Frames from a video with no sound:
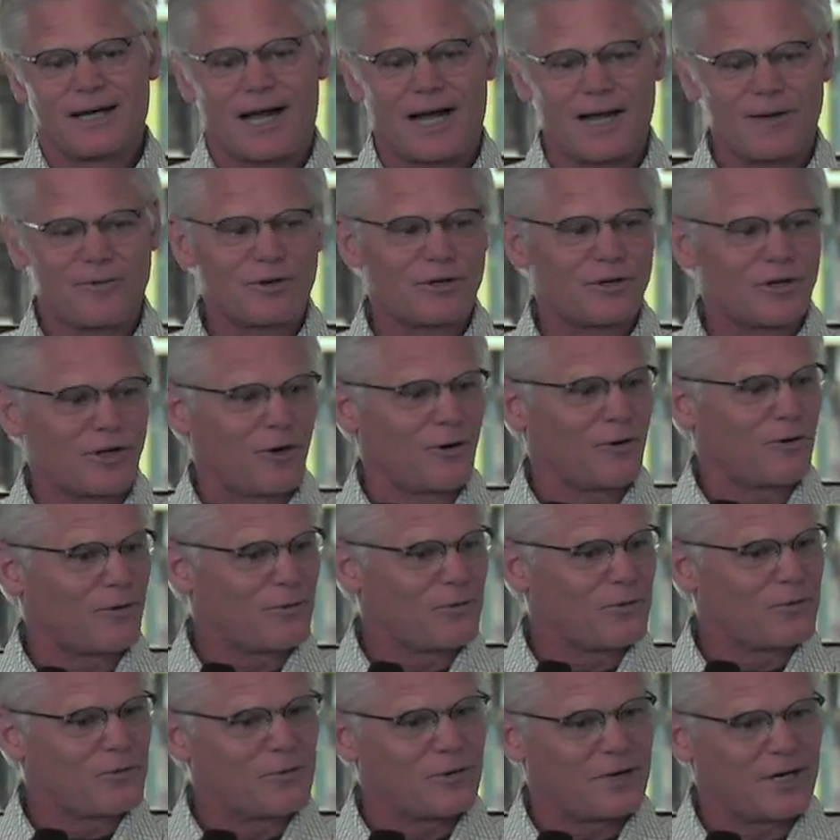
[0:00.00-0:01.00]
I would
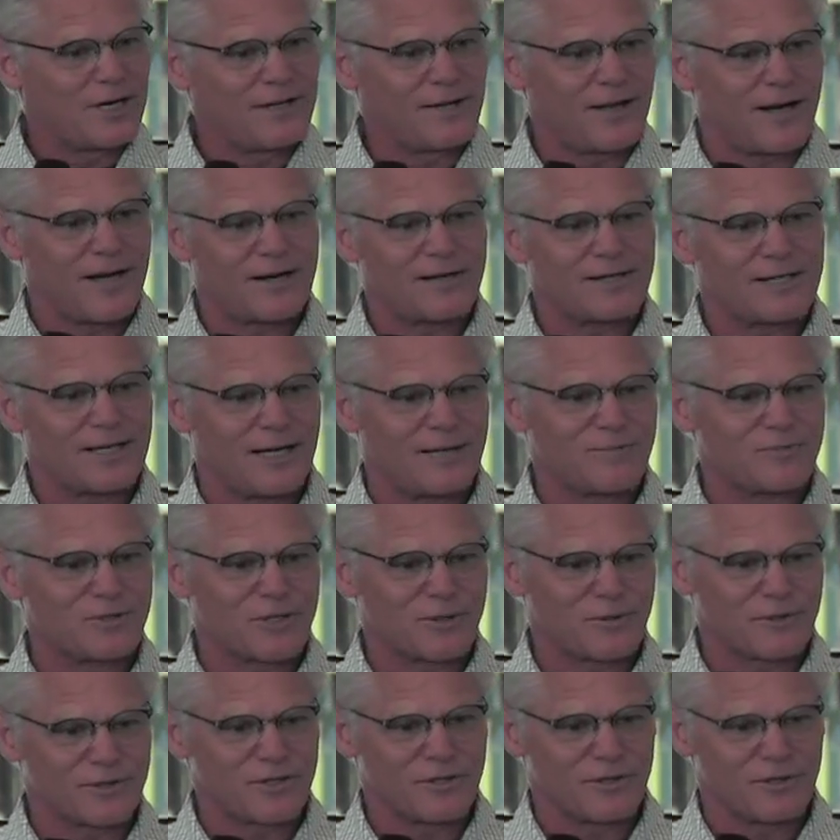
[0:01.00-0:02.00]
go a lot of times.
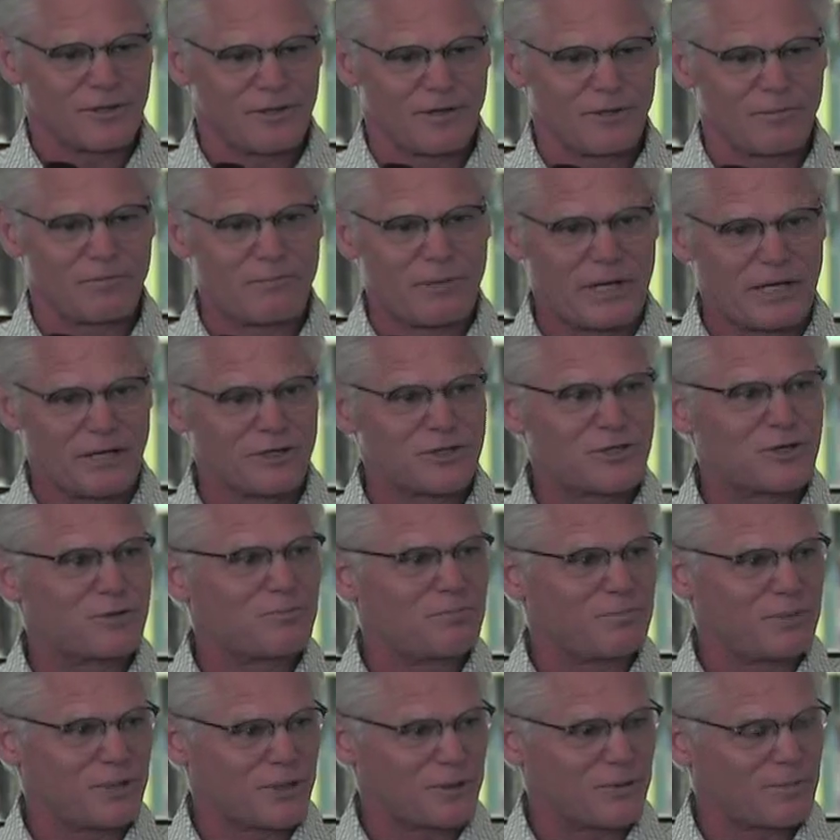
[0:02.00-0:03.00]
There was a little
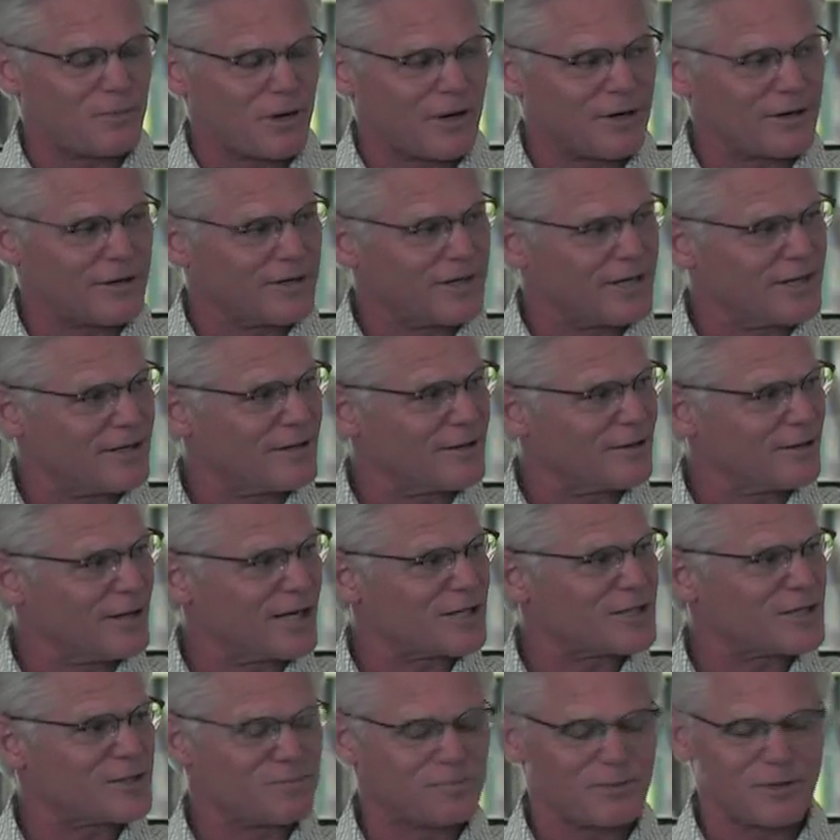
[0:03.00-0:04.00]
Belgian beer bar near
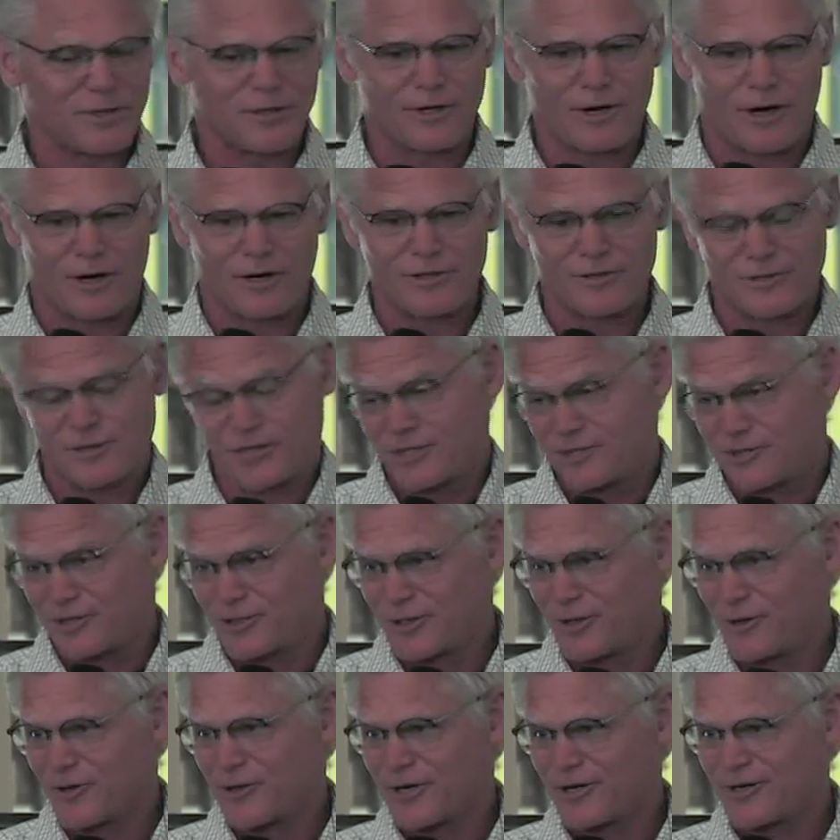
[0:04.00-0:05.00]
Luxembourg Gardens. It's
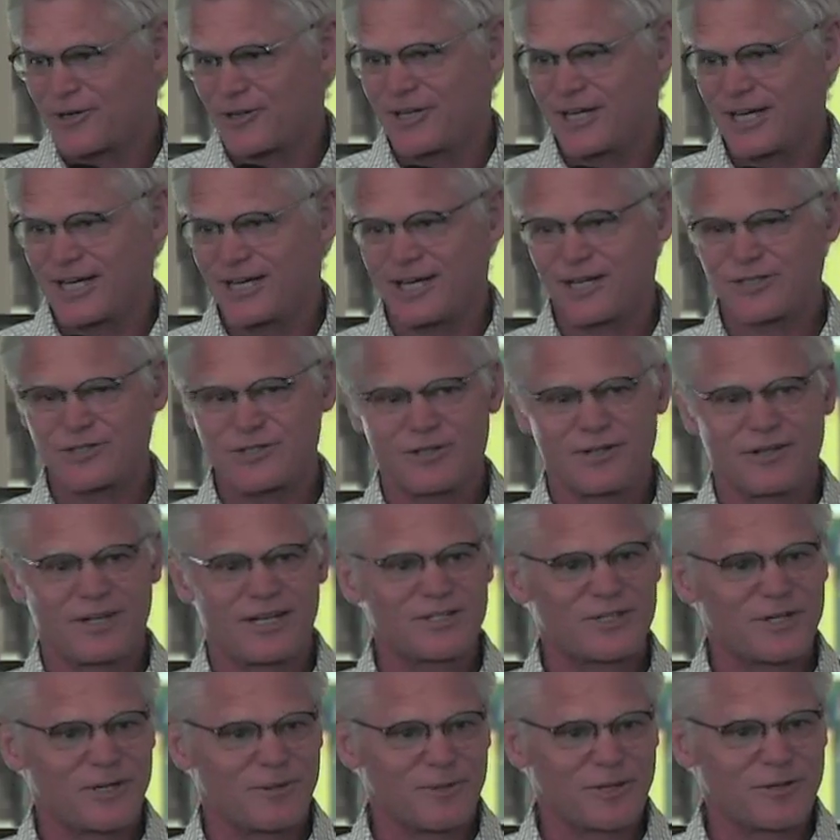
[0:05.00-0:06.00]
still there today, actually. The
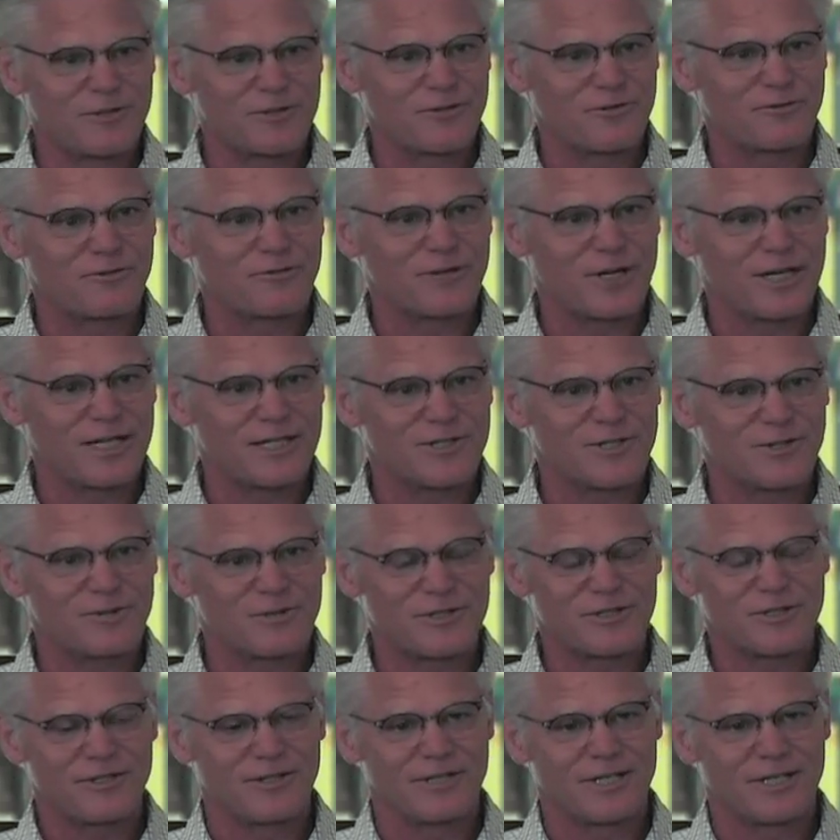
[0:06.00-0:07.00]
last time I was in France, it
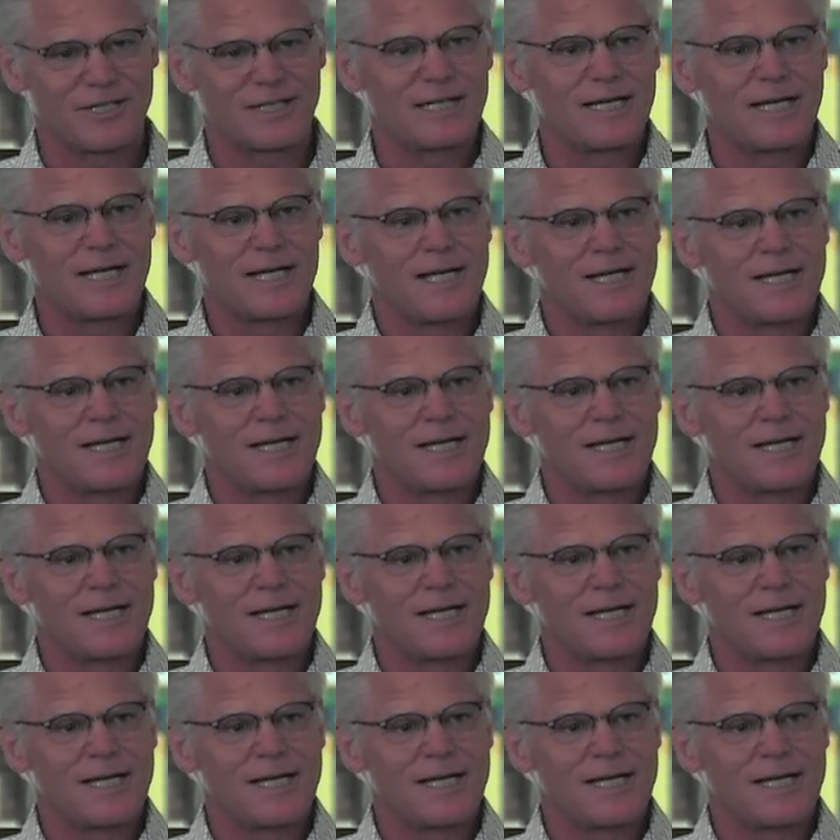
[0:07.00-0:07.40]
was still there.